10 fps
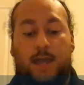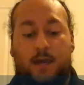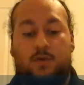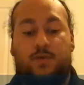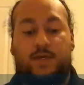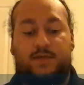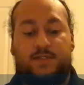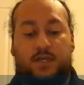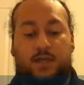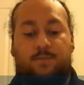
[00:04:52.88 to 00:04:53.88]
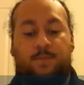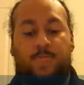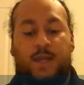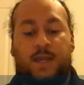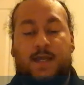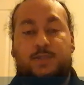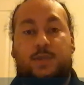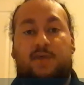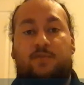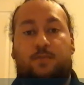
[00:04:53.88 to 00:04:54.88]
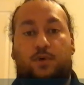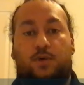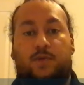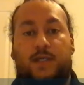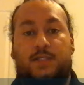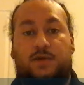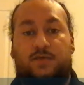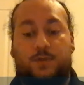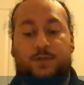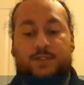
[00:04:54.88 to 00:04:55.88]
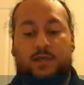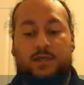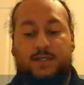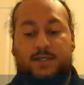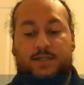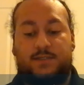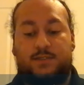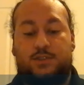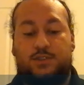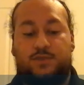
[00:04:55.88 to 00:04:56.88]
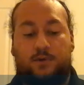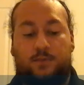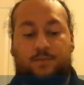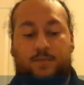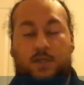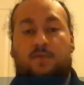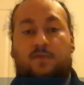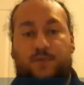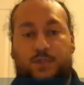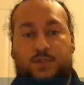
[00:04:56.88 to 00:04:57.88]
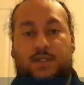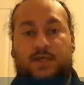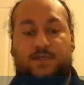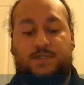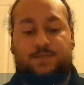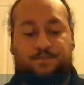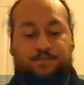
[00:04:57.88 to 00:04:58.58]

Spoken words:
our creative side, as we have a broader range of thoughts and ideas to choose from for future endeavours.